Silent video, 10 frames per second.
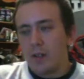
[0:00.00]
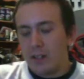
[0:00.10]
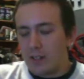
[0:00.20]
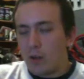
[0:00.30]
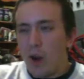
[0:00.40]

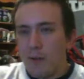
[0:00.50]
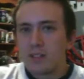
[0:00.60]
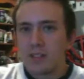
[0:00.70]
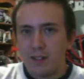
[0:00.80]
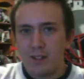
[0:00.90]
they'll
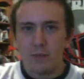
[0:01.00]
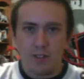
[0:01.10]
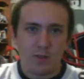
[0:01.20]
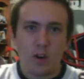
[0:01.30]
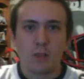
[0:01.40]
obviously, as
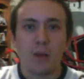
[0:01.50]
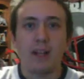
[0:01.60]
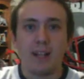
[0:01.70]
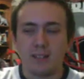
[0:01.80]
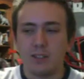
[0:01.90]
far as
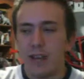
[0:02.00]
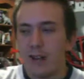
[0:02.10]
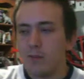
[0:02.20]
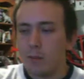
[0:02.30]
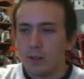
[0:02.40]
rankings, still
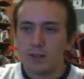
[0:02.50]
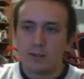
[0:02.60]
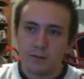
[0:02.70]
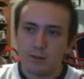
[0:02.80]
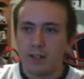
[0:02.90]
have it, but
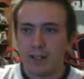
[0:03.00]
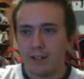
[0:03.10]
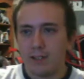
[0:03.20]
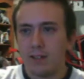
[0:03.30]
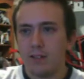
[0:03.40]
like I
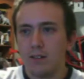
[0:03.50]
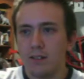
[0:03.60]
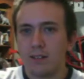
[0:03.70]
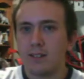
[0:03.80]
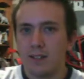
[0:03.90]
said,
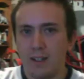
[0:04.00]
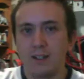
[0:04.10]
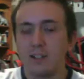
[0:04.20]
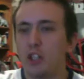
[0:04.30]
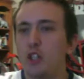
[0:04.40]
this is a
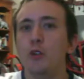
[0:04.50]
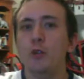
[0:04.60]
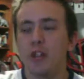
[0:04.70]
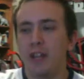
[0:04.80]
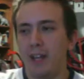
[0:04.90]

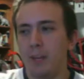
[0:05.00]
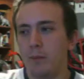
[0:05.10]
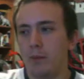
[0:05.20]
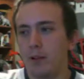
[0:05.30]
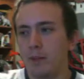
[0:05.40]
huge game.
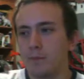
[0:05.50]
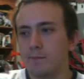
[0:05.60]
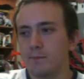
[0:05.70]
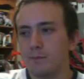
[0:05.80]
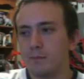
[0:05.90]

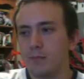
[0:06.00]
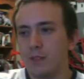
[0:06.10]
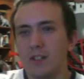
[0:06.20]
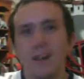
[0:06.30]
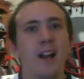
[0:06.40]

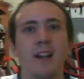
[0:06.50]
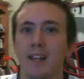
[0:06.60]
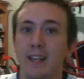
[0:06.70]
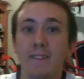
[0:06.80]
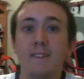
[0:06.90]
You're not going to
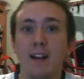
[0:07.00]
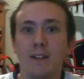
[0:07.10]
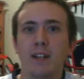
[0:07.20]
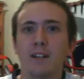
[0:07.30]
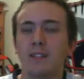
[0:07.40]
get that on
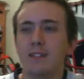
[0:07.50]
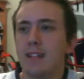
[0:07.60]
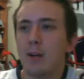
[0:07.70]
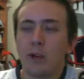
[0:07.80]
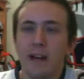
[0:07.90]
the NFC
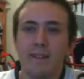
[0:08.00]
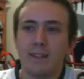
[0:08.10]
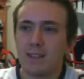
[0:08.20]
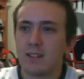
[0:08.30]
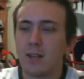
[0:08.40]
side, where I think
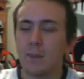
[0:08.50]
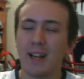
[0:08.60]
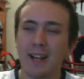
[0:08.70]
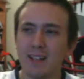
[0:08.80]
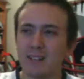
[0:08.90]

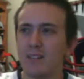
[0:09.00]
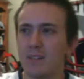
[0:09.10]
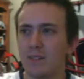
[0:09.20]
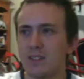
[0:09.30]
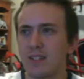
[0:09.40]
I guess if
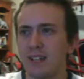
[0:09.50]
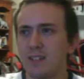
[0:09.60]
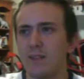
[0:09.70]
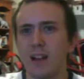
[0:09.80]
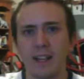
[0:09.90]
the Saints
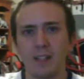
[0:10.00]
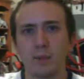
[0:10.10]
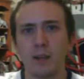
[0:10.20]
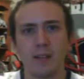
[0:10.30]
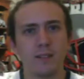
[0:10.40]
and Vikings
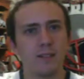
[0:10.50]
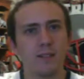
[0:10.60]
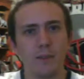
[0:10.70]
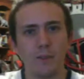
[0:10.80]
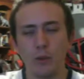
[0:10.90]
play,
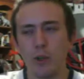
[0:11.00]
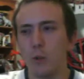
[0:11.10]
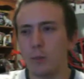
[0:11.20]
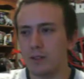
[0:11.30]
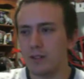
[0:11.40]
if you know,
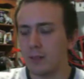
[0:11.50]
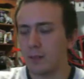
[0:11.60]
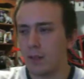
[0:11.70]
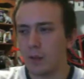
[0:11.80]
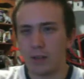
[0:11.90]
please let me
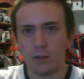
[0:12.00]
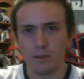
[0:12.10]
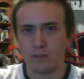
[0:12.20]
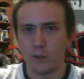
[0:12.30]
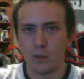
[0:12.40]
know. I don't
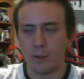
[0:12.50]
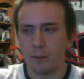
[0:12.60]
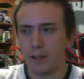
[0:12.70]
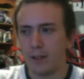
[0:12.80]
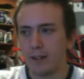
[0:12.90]
know if they
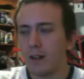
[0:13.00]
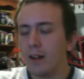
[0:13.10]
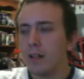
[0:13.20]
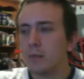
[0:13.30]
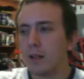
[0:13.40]
play.
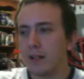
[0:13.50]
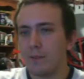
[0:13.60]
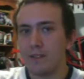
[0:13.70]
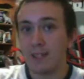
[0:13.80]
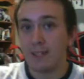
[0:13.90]
But if
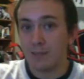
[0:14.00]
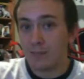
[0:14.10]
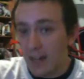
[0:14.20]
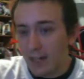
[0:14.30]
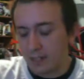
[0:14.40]
the Saints and
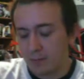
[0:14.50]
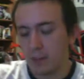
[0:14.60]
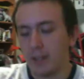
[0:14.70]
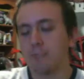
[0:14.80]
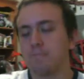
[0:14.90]
Vikings play,